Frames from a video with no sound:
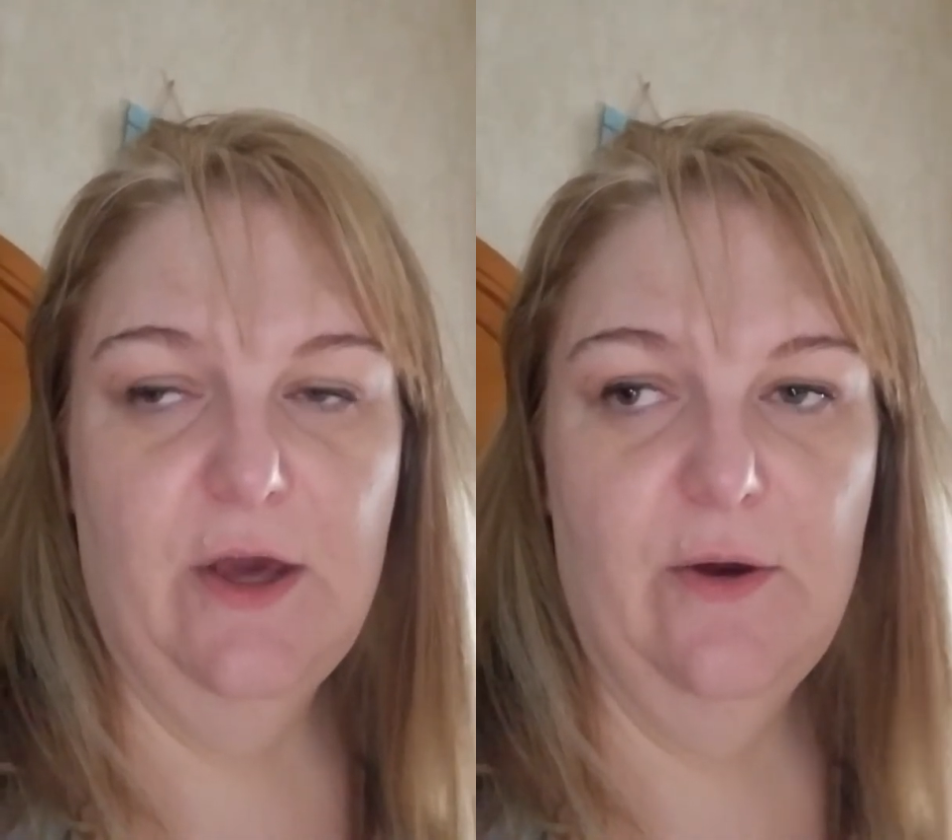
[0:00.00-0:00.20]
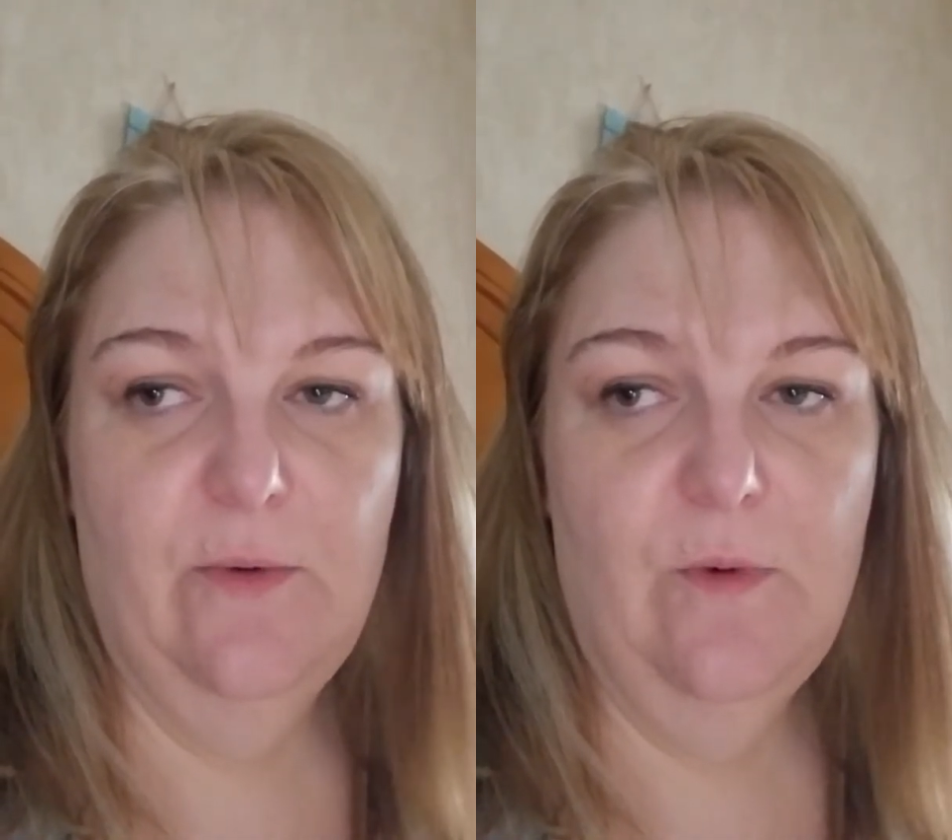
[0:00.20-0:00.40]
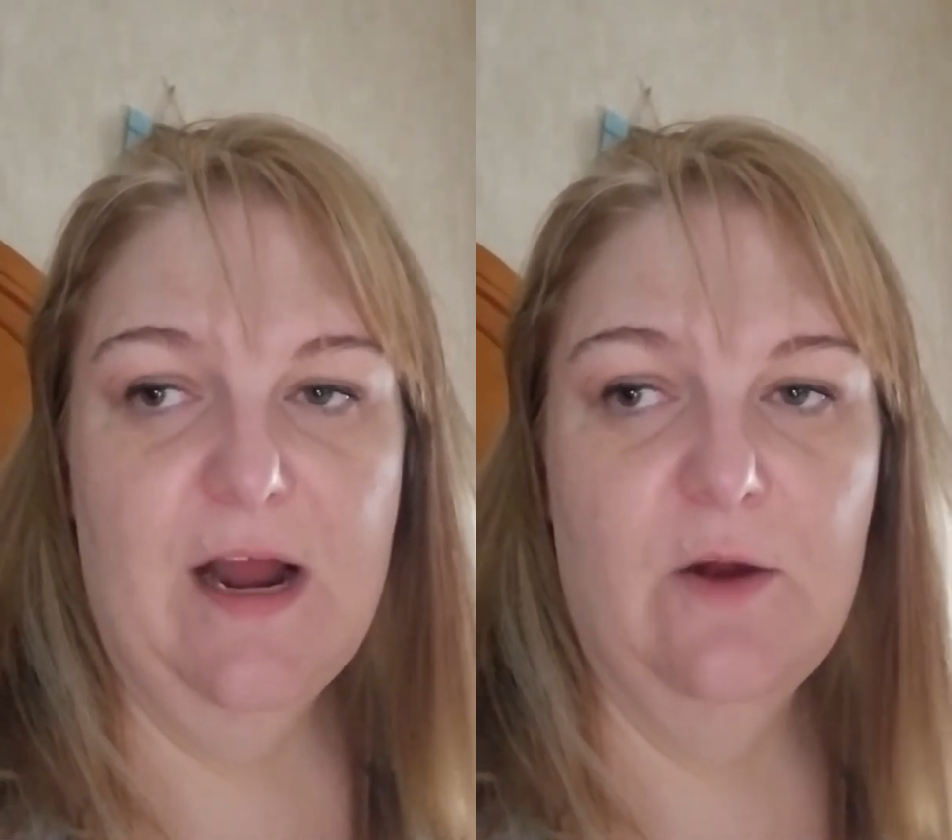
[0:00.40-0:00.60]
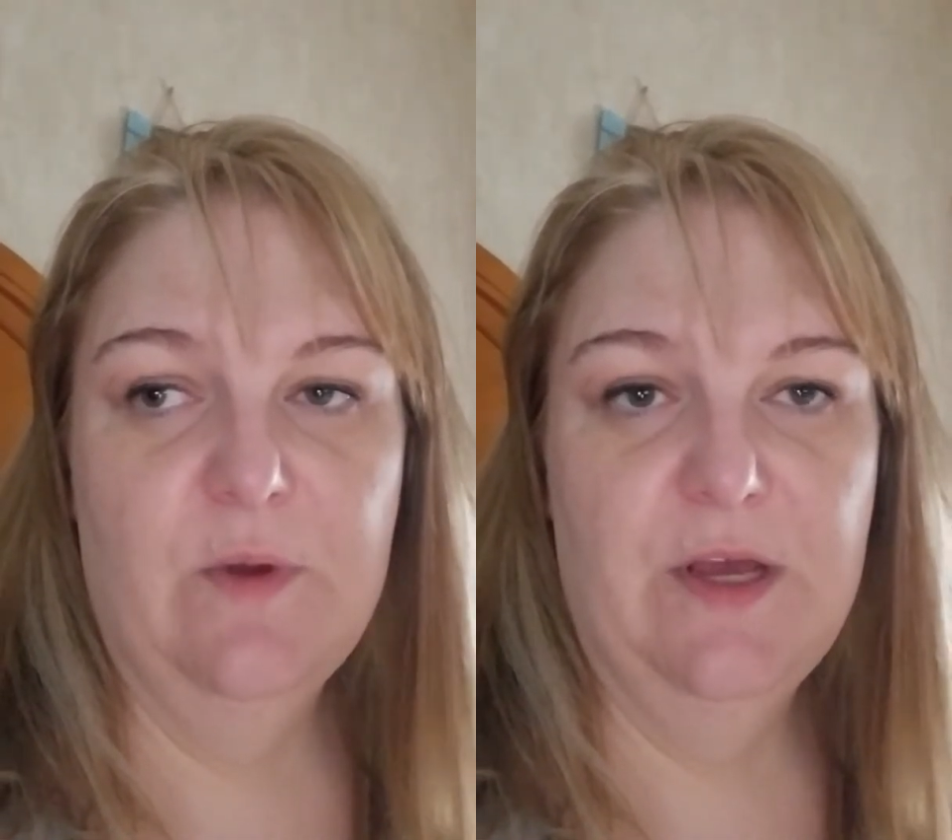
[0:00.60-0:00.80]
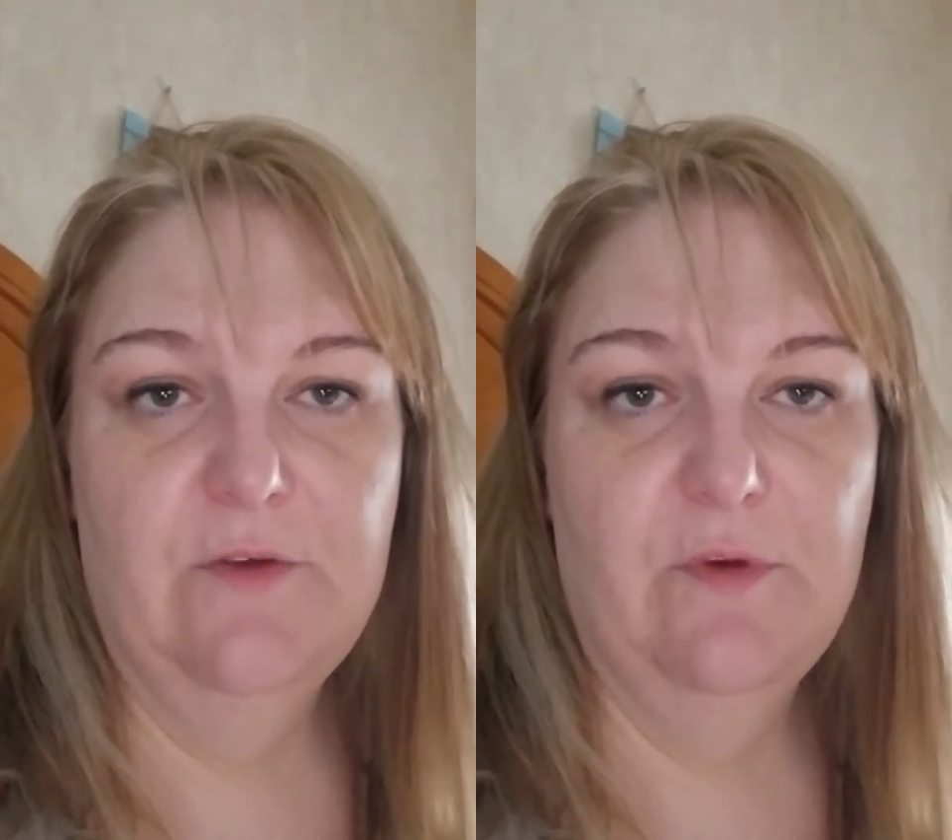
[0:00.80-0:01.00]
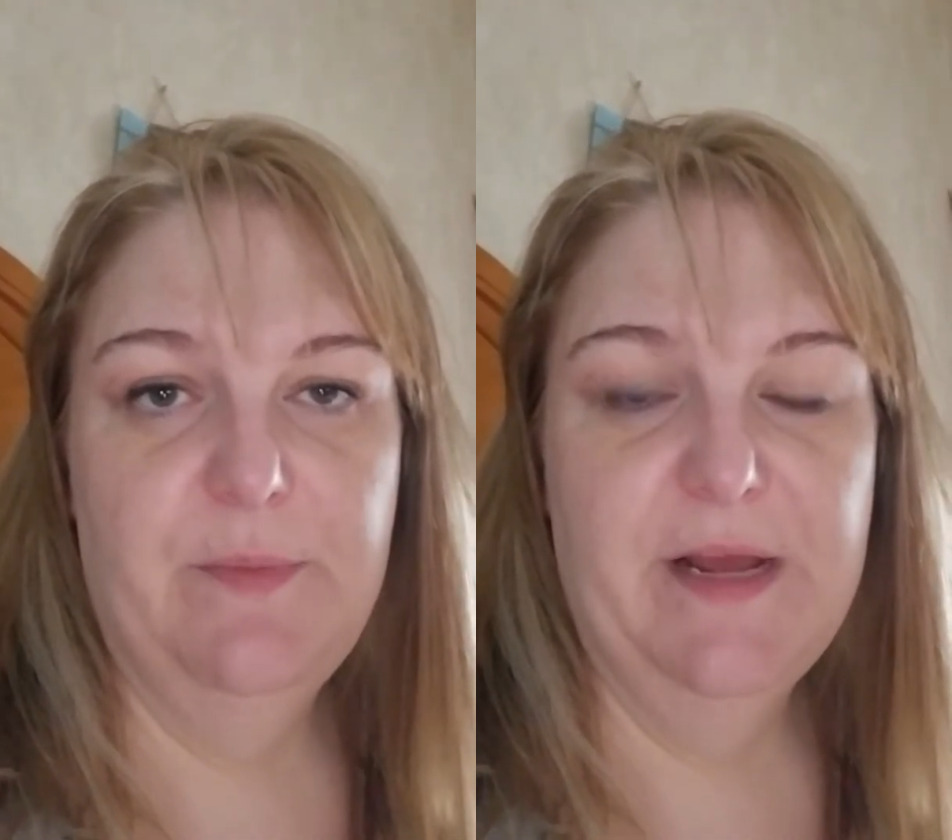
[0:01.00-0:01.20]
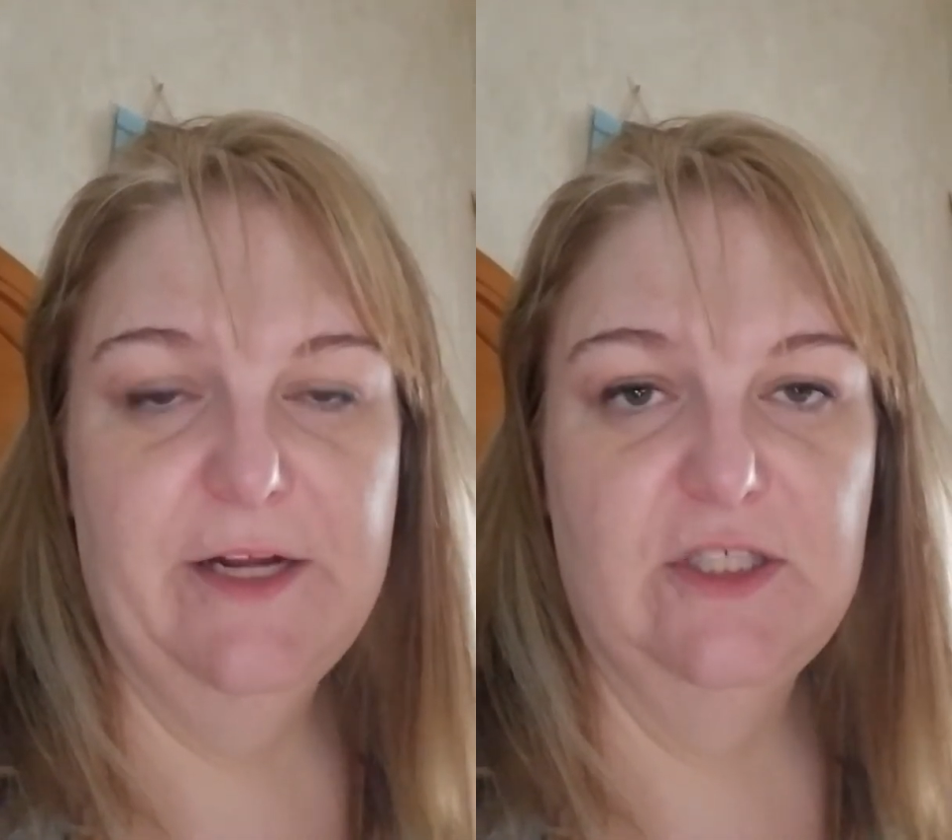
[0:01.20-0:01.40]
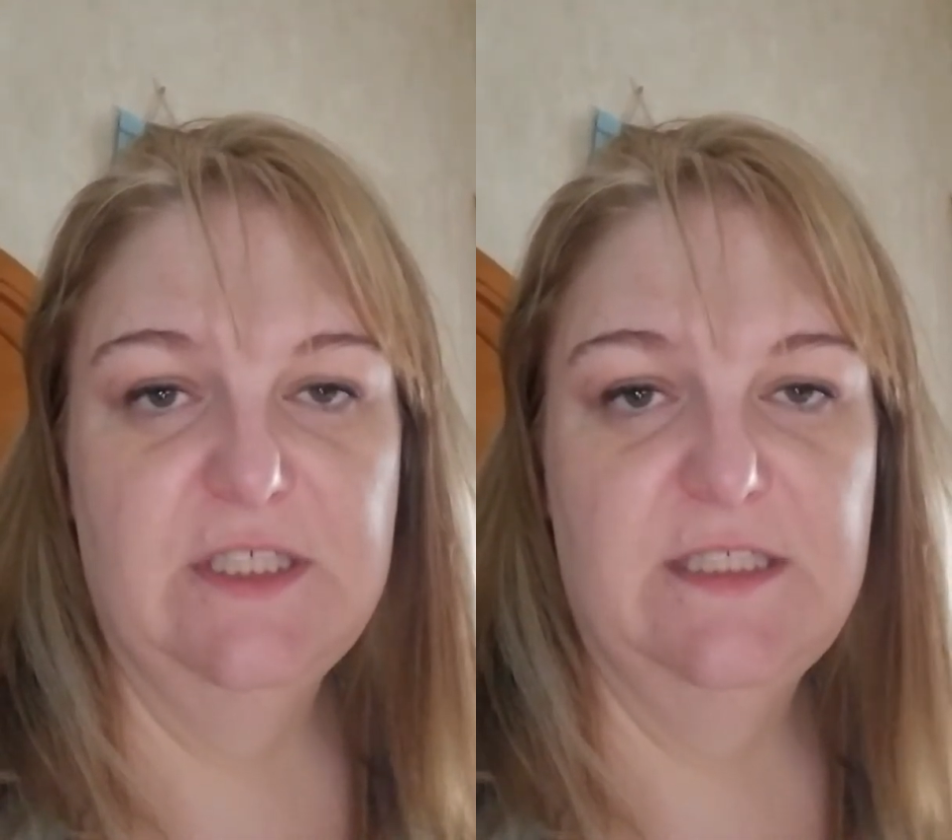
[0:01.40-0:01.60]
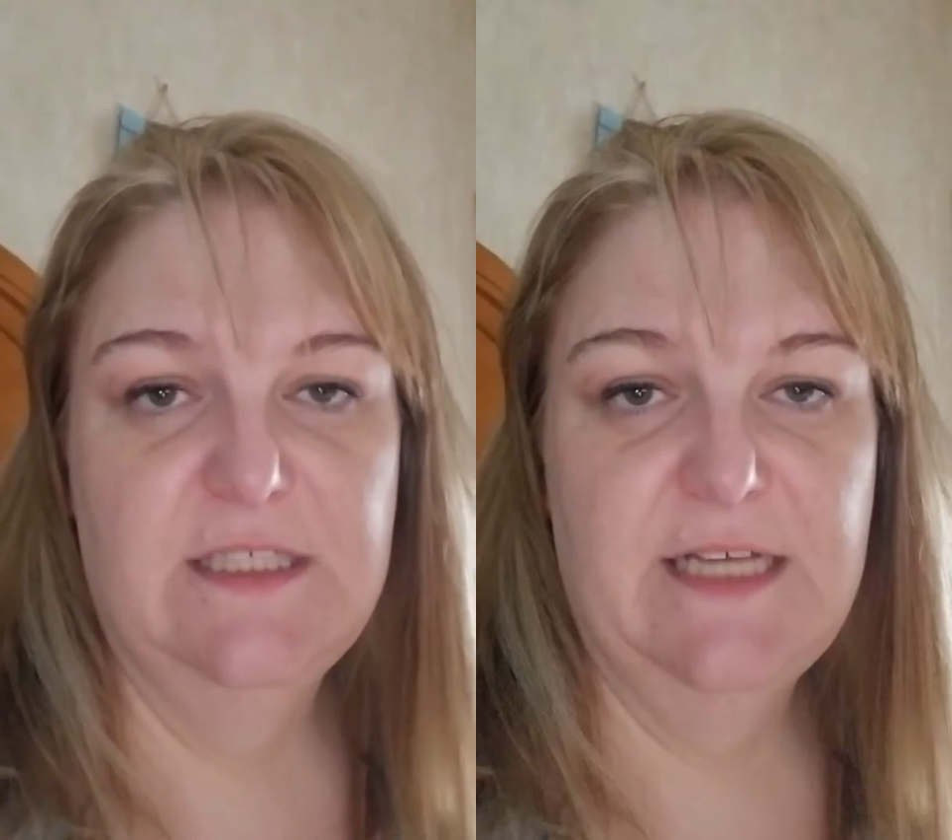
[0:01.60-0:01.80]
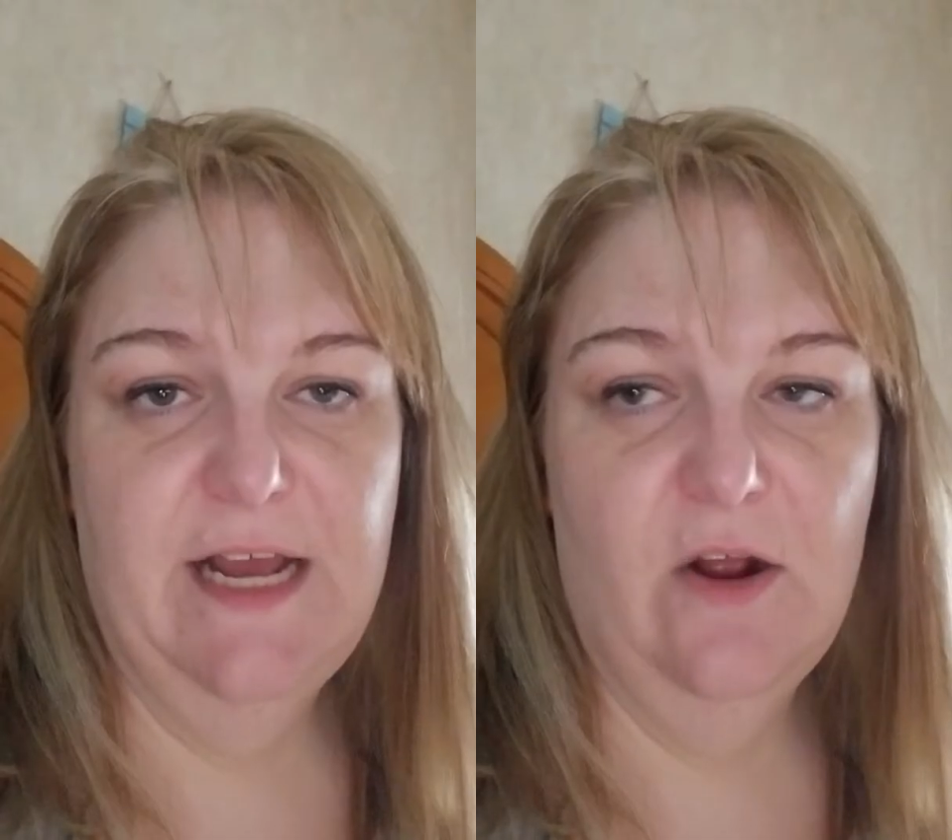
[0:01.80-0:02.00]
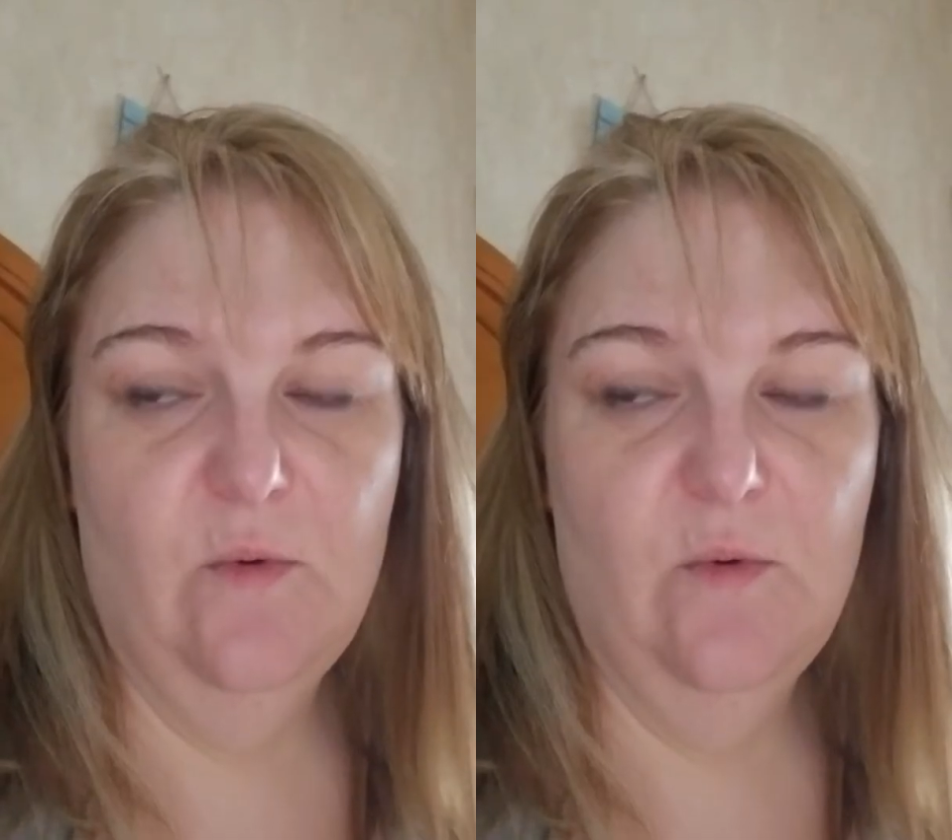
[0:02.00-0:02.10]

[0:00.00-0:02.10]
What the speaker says: go, why are we going to repair just a tear